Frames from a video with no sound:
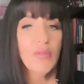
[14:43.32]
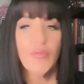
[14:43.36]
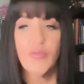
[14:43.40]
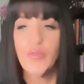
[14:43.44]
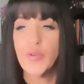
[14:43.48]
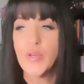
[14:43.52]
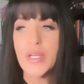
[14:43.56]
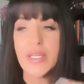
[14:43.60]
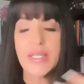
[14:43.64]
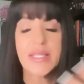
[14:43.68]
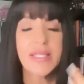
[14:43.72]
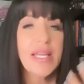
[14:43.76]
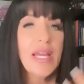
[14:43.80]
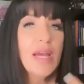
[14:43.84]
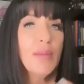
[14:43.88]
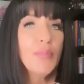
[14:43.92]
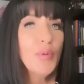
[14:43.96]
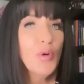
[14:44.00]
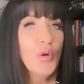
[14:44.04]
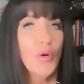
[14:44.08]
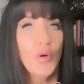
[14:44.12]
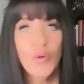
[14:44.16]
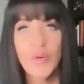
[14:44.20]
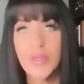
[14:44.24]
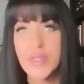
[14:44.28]
for
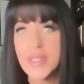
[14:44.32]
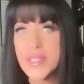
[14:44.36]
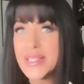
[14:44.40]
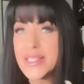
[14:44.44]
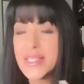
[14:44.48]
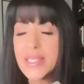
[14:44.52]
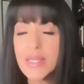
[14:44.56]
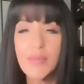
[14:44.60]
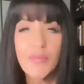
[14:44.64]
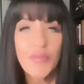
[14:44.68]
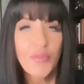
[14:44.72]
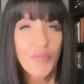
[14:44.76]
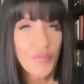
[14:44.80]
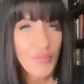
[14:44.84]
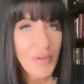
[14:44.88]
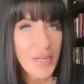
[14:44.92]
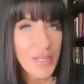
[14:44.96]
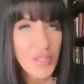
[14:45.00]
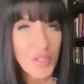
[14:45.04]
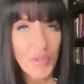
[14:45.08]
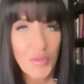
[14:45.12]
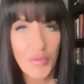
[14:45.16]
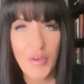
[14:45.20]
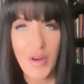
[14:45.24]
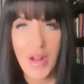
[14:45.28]
example, some
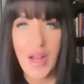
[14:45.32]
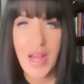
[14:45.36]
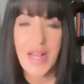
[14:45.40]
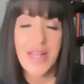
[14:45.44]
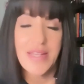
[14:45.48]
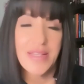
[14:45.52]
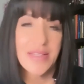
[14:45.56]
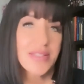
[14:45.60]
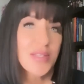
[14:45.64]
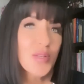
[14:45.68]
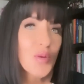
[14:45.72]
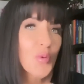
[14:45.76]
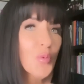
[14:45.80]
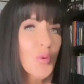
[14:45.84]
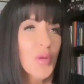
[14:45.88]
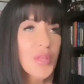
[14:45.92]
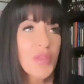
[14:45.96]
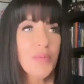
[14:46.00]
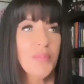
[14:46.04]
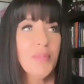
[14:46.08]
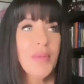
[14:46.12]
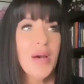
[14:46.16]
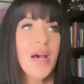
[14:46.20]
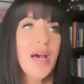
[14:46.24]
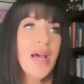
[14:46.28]
french fries
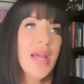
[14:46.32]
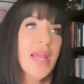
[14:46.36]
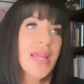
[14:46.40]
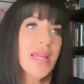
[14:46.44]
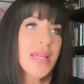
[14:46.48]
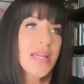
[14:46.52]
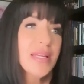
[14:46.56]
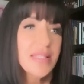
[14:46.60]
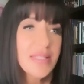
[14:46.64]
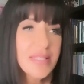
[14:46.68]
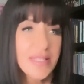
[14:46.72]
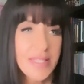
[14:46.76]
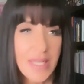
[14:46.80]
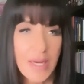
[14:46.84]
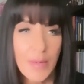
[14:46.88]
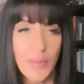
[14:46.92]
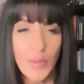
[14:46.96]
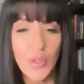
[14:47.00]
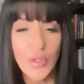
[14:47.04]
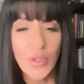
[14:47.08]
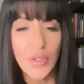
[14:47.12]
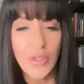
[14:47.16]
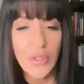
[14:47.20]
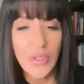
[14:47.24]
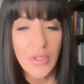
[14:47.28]
with my
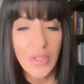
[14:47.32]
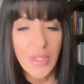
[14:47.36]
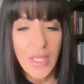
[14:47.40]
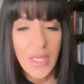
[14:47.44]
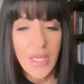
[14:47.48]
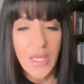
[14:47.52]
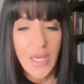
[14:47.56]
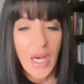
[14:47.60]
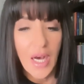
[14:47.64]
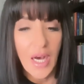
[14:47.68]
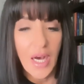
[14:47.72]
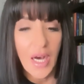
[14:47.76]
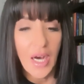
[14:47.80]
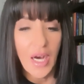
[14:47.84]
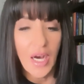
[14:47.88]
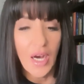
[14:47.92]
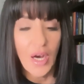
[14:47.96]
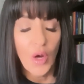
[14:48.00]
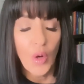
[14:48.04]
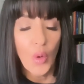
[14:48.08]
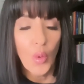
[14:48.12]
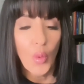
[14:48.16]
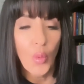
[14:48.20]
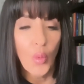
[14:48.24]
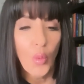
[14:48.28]
double
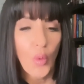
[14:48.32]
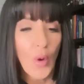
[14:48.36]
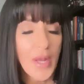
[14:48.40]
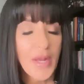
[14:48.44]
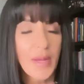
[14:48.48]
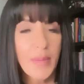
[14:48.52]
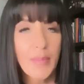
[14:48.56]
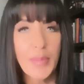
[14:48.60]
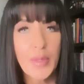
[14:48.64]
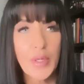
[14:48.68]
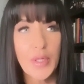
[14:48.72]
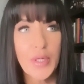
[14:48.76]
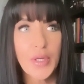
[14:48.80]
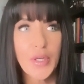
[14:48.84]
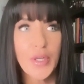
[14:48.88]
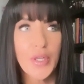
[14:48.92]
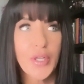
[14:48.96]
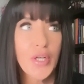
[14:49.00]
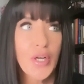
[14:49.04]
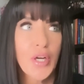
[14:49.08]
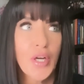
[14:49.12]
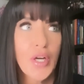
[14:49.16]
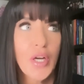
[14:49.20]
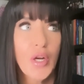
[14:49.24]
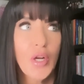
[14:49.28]
uh,
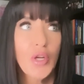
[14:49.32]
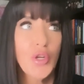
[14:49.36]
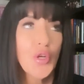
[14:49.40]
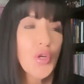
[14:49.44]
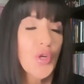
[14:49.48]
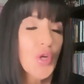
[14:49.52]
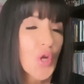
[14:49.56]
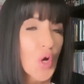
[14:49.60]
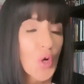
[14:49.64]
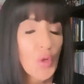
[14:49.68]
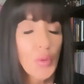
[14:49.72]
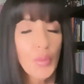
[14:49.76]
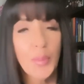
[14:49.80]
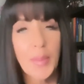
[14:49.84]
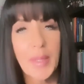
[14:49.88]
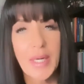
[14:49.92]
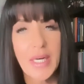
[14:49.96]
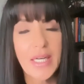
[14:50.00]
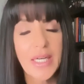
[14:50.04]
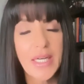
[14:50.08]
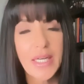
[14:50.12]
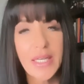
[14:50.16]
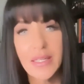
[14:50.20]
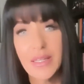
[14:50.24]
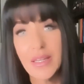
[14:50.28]
Burger, no
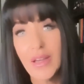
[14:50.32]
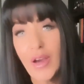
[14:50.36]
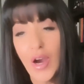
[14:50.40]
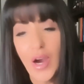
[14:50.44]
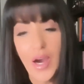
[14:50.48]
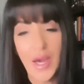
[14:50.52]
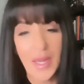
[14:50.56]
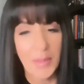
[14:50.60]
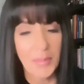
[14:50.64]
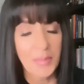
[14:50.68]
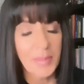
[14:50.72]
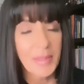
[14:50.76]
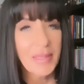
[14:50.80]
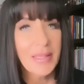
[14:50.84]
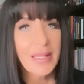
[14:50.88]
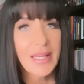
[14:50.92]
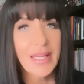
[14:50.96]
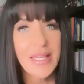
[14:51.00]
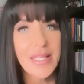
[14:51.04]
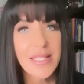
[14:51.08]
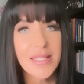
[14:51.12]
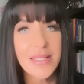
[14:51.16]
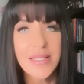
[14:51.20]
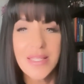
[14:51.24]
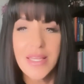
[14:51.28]
bun on a
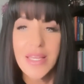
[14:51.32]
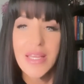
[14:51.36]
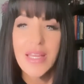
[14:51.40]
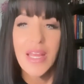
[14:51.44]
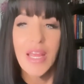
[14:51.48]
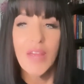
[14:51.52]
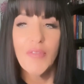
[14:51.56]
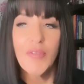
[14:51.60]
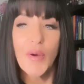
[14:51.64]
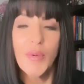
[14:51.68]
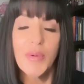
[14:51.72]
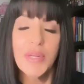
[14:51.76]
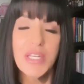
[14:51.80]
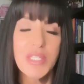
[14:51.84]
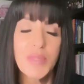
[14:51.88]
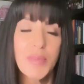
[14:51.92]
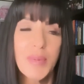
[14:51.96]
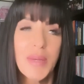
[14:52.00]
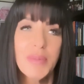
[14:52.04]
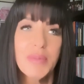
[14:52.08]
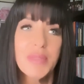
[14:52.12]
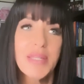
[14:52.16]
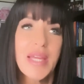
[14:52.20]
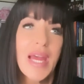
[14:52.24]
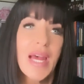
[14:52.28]
plate. If I wanted to
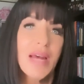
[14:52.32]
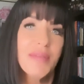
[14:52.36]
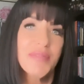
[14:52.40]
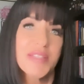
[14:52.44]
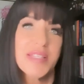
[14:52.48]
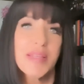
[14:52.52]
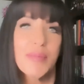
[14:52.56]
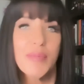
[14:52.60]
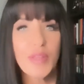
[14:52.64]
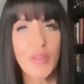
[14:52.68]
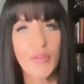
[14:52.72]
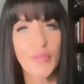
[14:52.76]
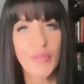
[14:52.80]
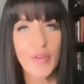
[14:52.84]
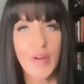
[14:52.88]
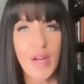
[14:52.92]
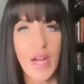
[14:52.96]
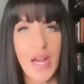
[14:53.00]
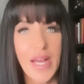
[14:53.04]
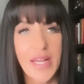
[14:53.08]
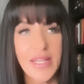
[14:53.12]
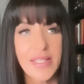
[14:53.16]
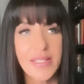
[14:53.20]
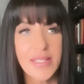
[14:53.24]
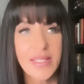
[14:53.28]
be able to have some of the
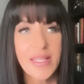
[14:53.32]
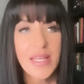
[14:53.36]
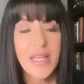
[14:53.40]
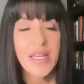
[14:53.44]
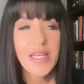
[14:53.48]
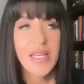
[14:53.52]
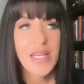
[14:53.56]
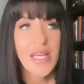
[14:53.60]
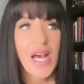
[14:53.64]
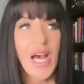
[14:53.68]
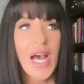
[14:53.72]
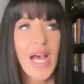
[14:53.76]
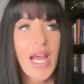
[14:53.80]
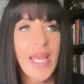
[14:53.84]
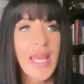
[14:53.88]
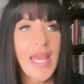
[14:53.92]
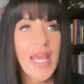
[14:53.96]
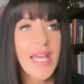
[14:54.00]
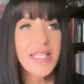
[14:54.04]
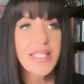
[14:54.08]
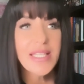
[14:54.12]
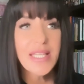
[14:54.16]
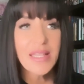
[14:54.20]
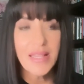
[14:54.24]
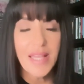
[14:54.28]
fries, I
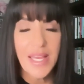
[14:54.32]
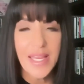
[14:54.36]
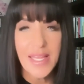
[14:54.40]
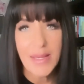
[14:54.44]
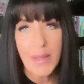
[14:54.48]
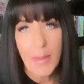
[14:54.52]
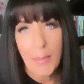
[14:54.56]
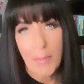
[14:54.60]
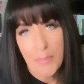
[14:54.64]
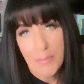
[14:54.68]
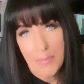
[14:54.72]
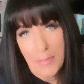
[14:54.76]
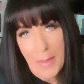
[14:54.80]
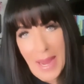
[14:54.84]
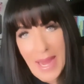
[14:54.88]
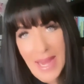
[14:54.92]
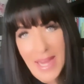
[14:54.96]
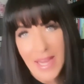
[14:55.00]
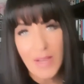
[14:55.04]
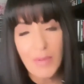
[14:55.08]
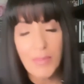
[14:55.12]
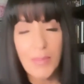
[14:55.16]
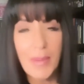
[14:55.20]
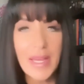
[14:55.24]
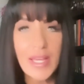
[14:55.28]
had to like
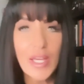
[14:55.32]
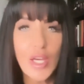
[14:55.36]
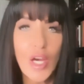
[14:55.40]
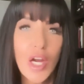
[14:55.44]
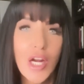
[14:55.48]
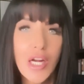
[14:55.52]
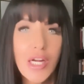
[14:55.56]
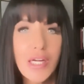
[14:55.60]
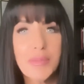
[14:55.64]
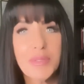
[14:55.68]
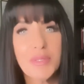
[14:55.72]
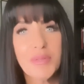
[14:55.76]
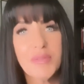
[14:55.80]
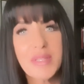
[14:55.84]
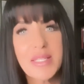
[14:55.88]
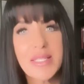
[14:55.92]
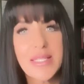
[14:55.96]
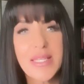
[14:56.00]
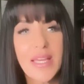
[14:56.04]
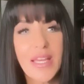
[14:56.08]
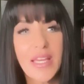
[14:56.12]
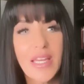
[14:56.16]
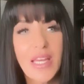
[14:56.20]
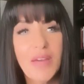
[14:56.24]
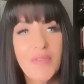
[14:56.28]
bank my carbs for the
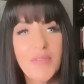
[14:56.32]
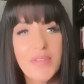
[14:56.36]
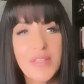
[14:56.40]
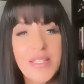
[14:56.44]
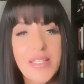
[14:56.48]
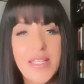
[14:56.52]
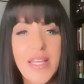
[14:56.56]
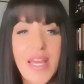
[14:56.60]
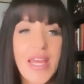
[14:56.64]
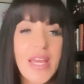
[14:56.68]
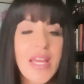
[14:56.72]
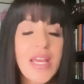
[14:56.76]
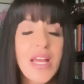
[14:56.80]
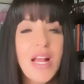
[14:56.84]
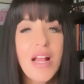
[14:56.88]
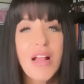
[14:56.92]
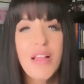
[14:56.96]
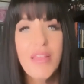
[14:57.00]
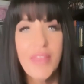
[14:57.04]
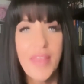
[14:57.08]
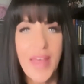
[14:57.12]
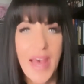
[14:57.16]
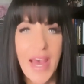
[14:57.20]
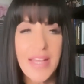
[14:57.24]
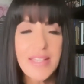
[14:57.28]
second half of the day.
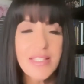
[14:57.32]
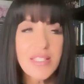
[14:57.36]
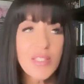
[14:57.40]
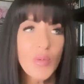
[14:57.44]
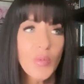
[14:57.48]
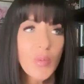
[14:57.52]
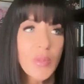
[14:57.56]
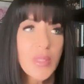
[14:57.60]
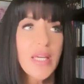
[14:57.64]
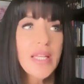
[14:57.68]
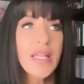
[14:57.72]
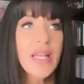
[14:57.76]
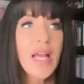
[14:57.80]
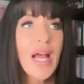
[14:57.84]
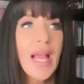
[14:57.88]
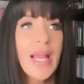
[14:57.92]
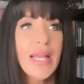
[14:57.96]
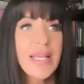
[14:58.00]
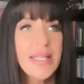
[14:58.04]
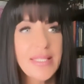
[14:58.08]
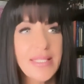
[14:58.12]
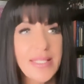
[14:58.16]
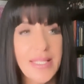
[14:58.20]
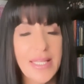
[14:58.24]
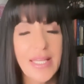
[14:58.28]
That's what
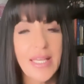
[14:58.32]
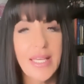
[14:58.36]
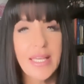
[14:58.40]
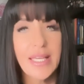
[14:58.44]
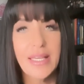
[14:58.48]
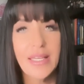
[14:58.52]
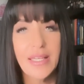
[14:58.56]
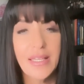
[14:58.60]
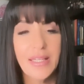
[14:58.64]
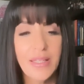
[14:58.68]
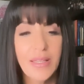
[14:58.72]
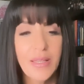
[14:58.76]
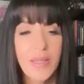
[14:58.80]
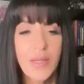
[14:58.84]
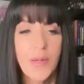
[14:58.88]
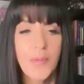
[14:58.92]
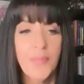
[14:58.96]
I did.